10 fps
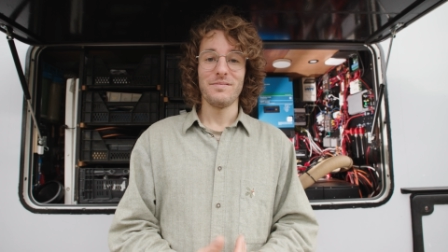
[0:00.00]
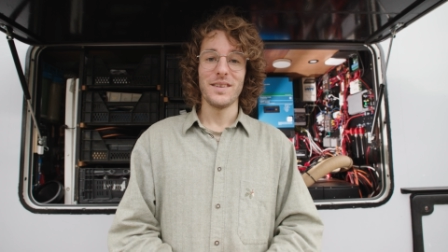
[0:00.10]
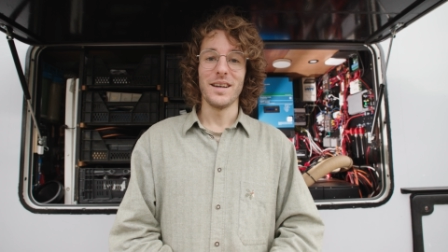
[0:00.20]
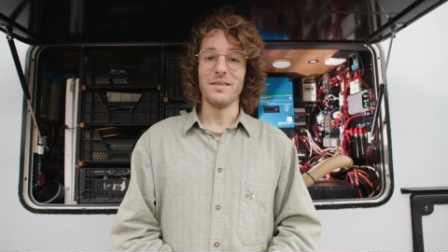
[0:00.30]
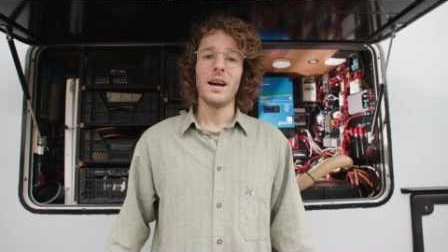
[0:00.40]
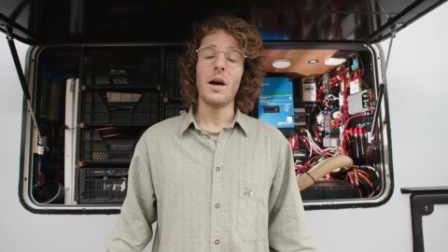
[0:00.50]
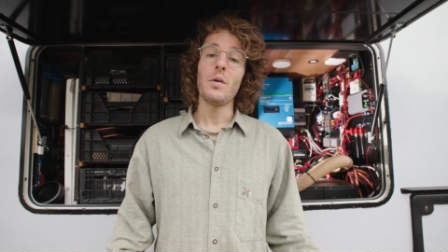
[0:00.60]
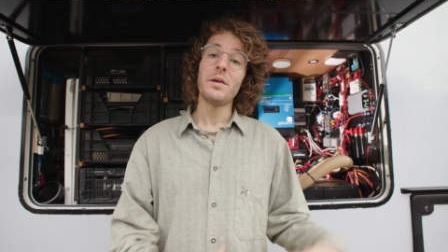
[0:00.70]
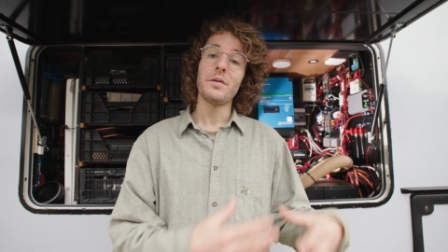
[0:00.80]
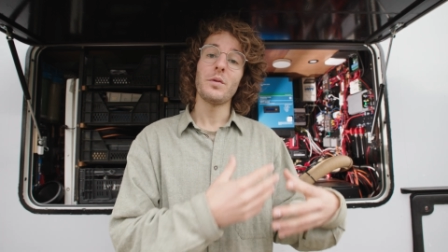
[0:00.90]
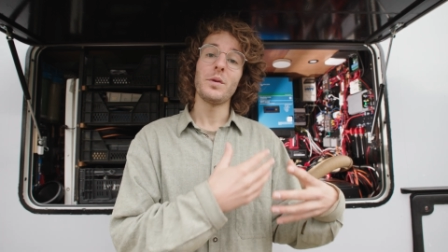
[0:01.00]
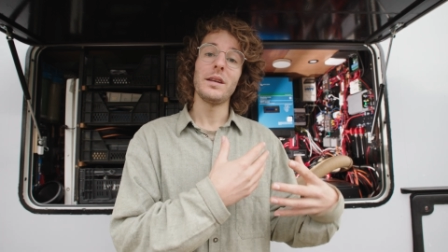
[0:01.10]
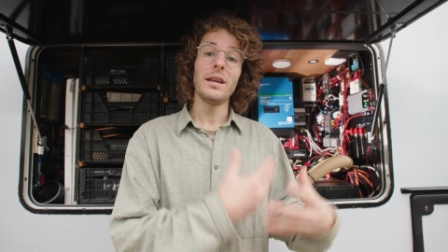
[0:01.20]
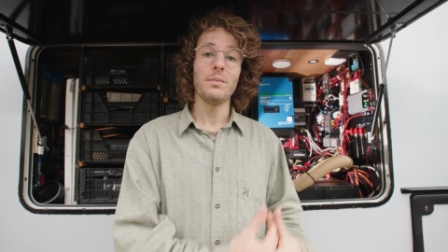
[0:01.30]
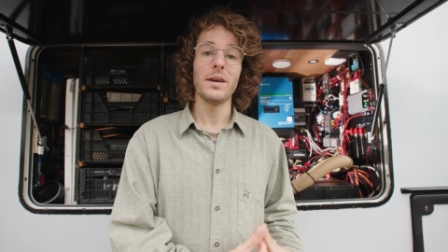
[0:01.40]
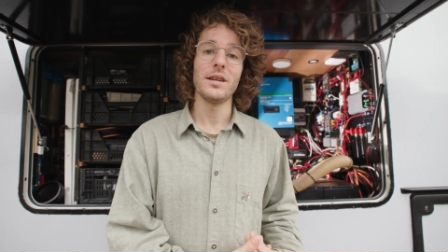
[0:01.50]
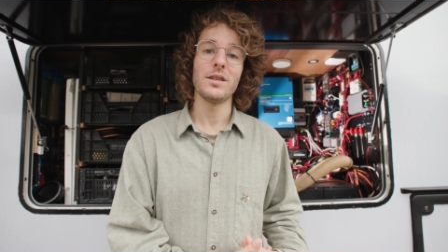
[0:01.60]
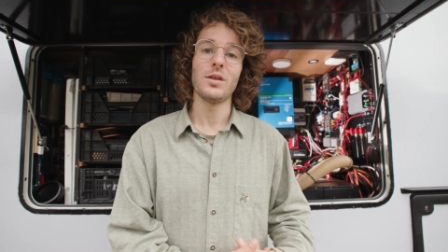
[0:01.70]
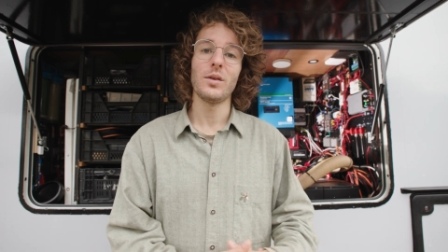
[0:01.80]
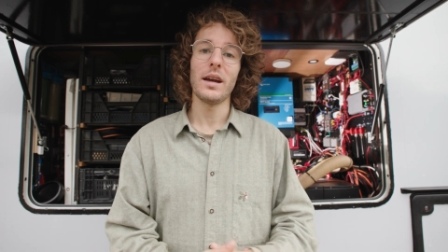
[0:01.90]
Yeah. However, we did
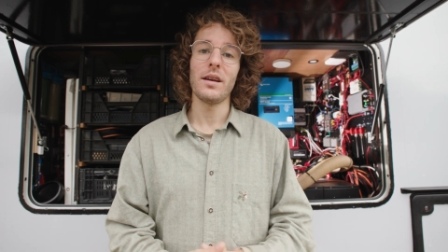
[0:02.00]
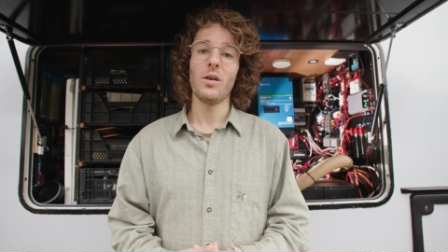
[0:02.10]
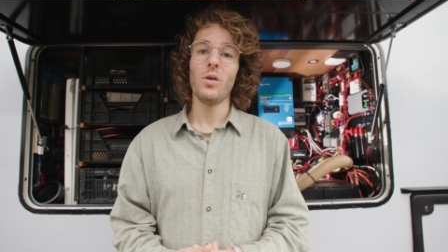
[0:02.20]
manage to get